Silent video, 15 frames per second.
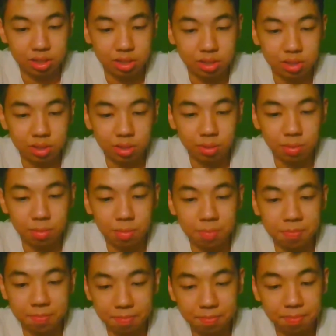so
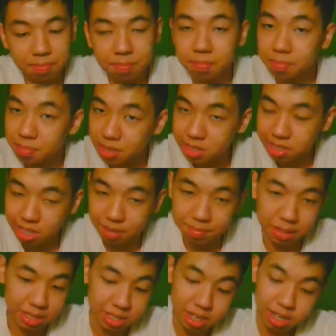please give
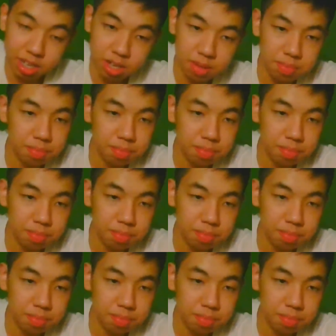me a second.